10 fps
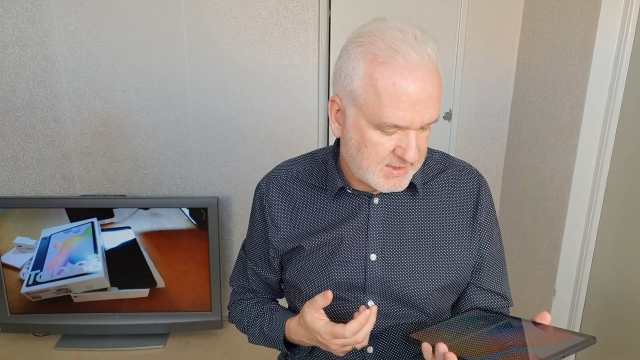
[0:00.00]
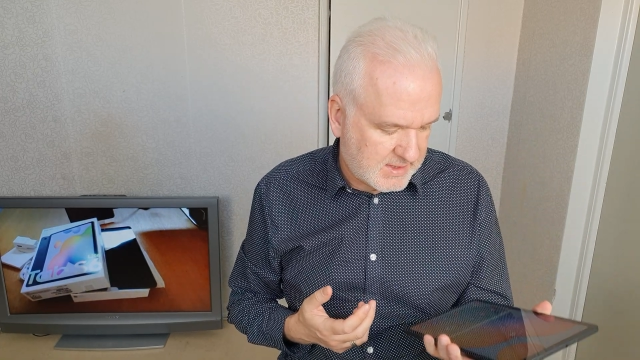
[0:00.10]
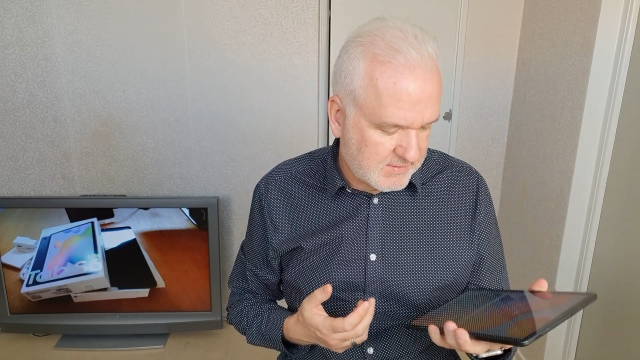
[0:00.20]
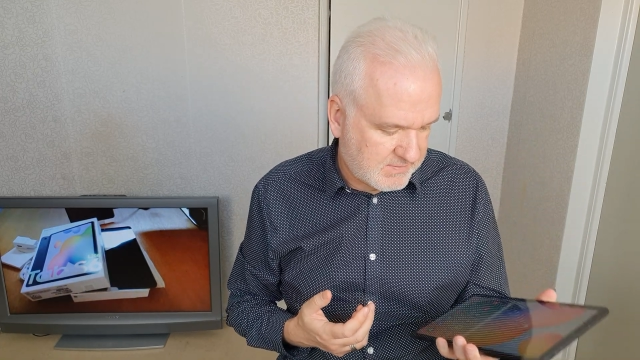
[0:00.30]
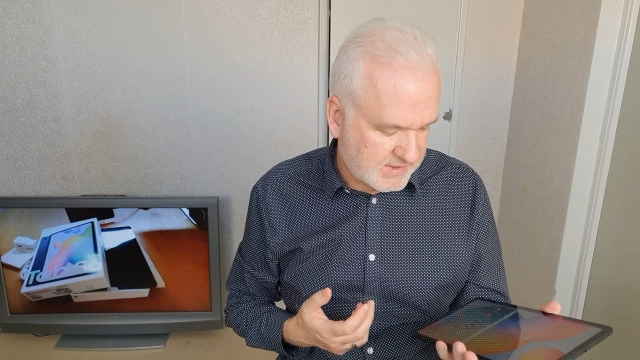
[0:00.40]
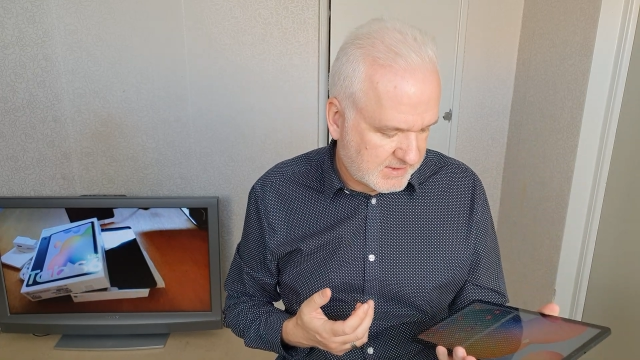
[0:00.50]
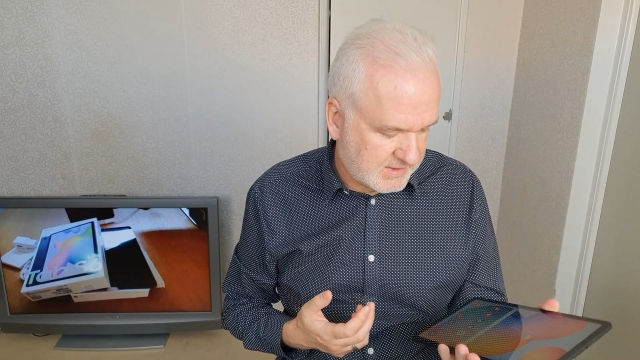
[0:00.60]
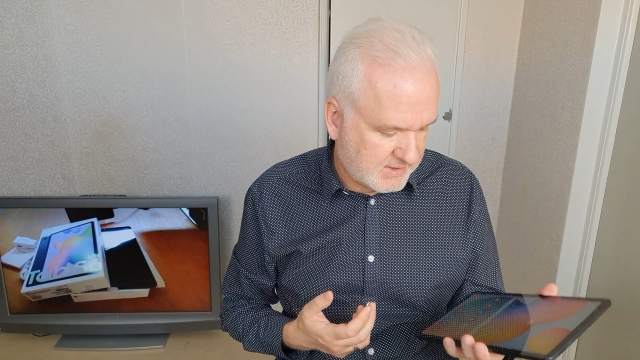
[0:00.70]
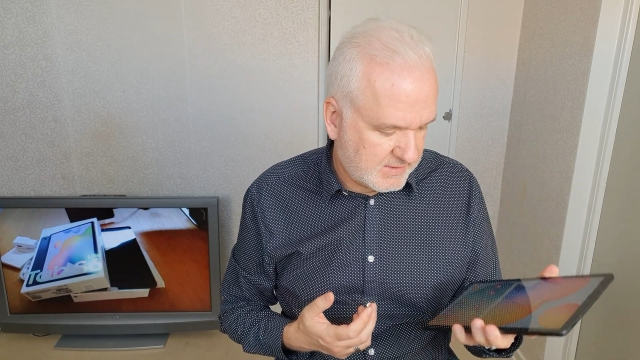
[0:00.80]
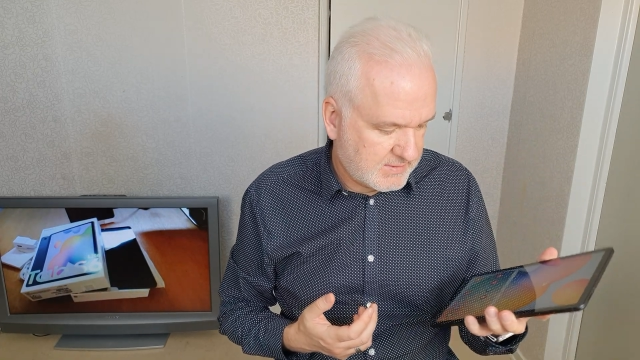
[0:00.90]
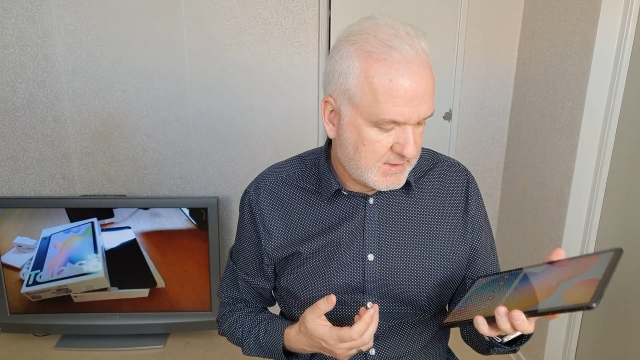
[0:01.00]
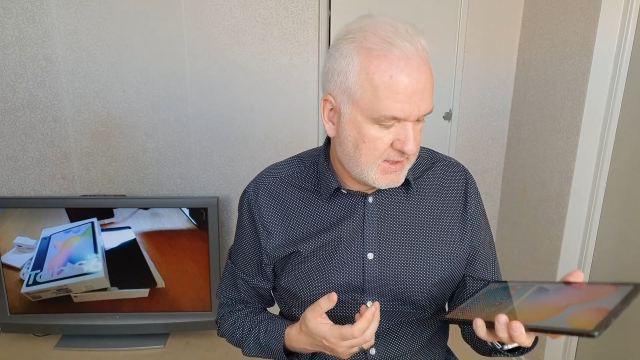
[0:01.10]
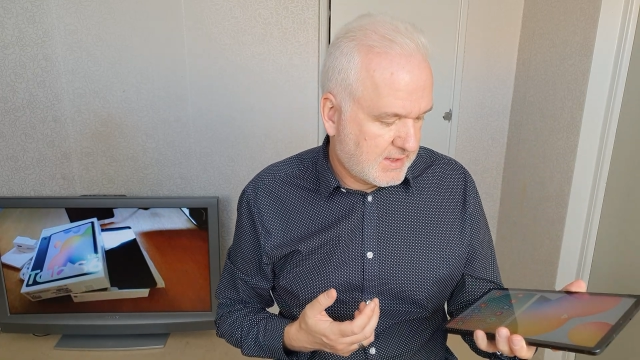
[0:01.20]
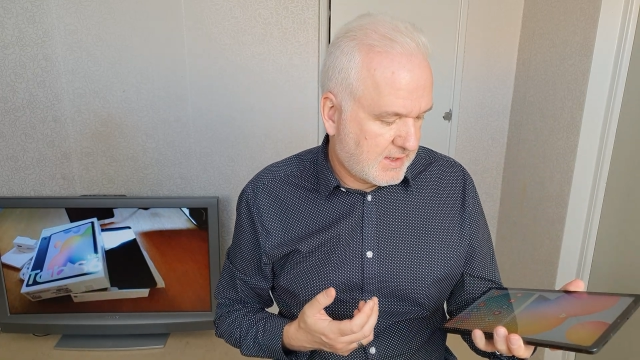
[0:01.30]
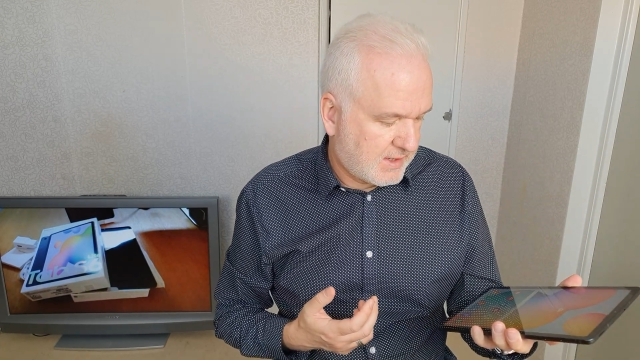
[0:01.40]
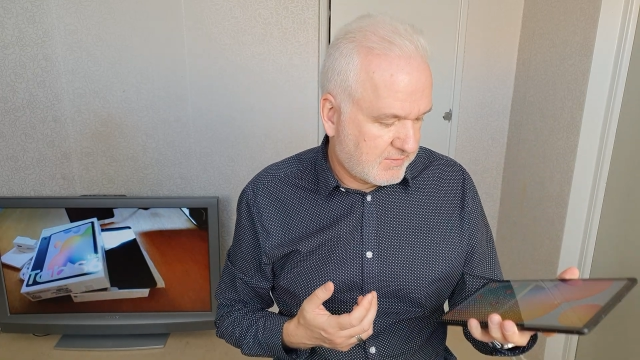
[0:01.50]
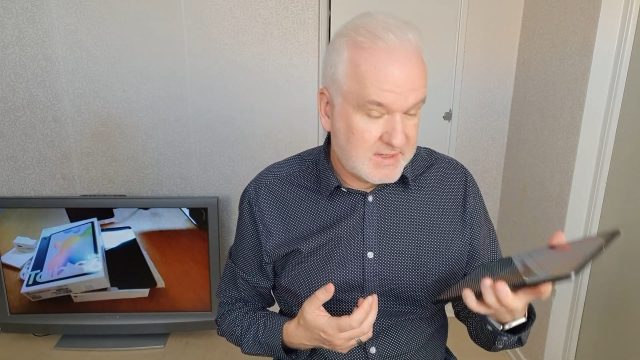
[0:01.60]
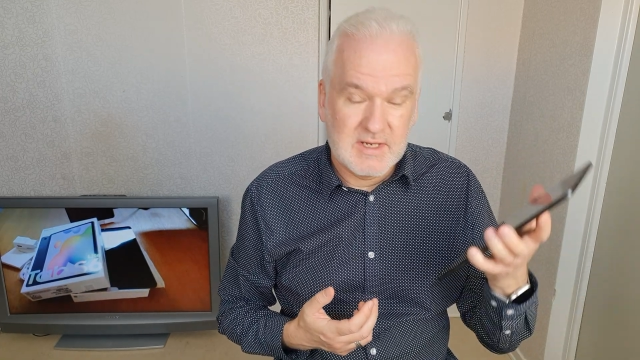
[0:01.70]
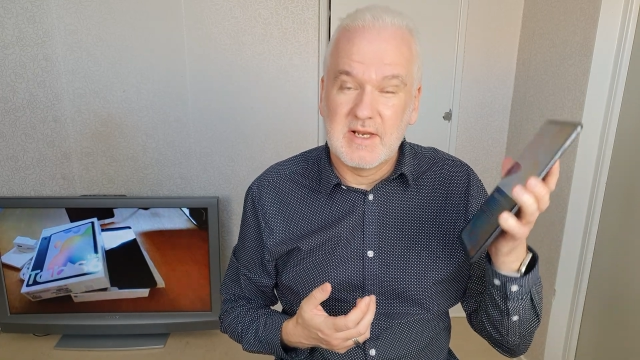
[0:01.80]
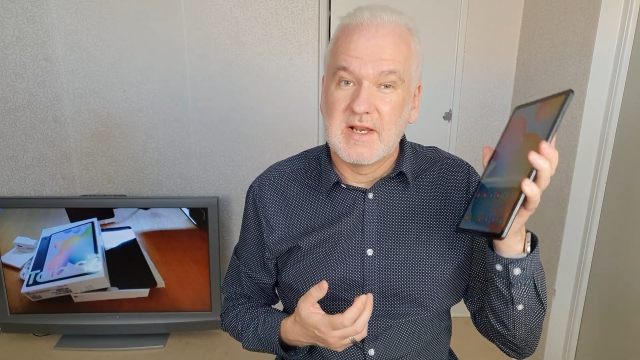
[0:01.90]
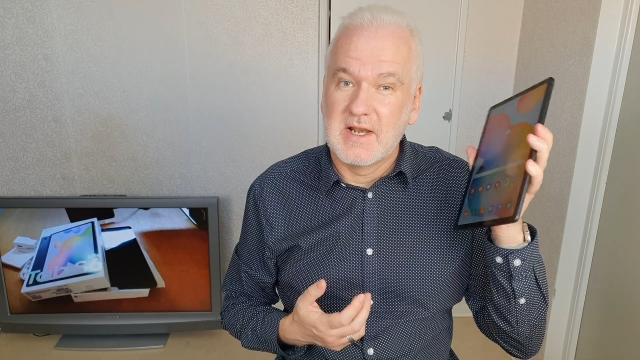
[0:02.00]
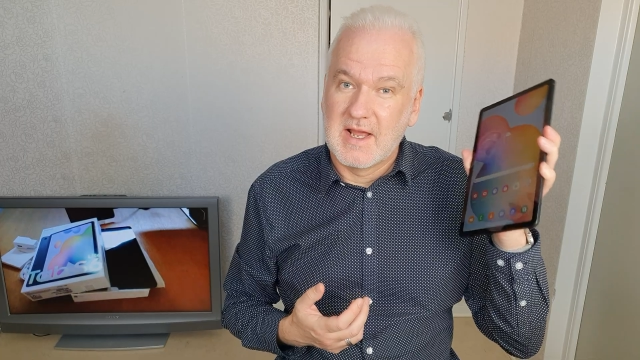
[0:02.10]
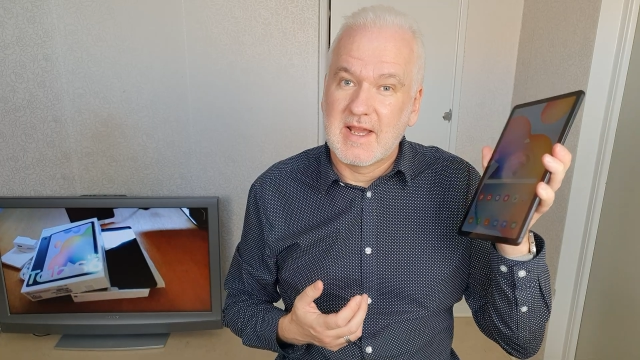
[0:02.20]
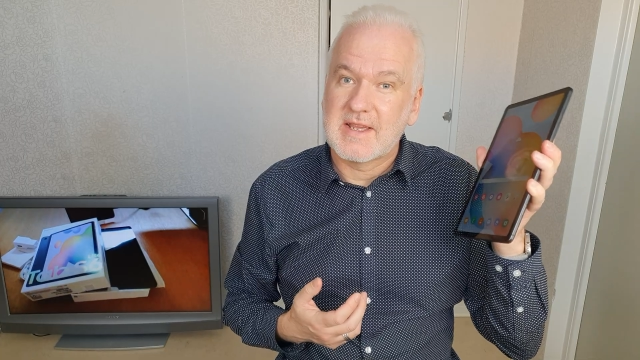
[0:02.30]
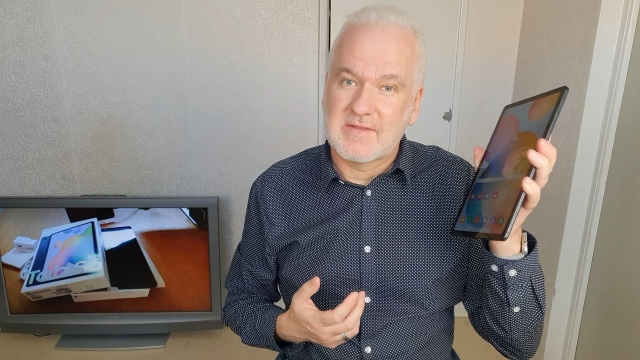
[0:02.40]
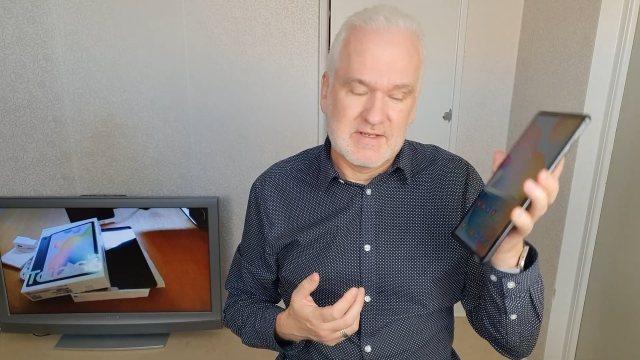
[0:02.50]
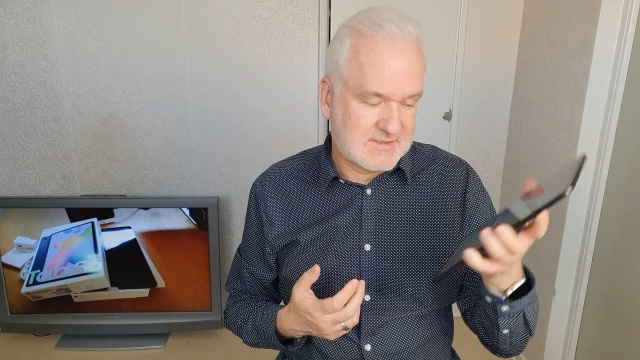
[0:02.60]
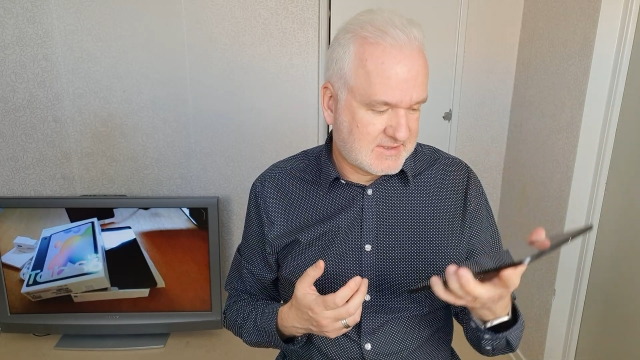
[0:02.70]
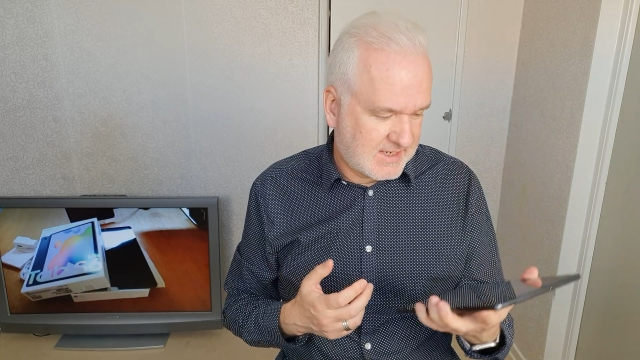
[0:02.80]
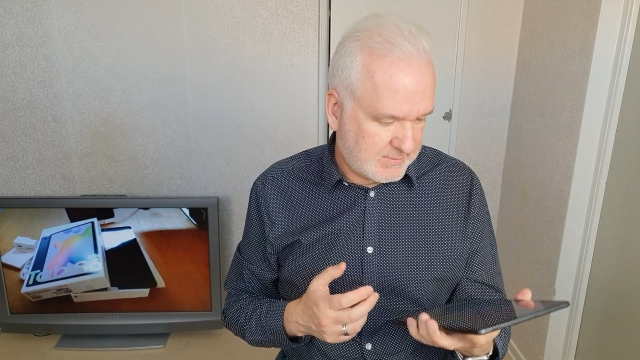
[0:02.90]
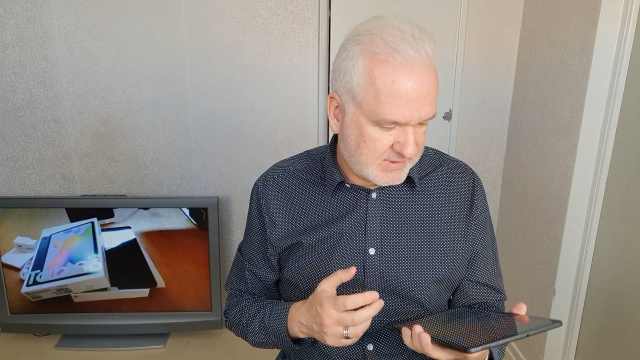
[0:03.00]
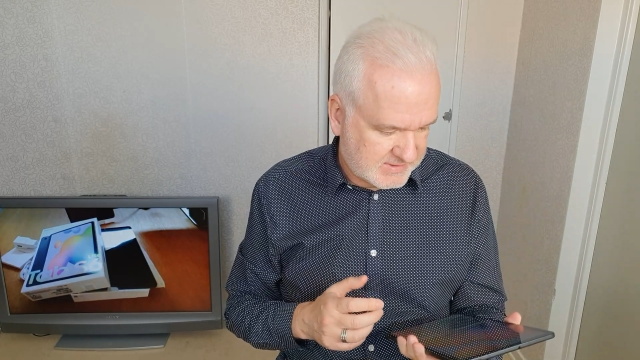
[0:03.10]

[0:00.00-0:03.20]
I think I really like this tablet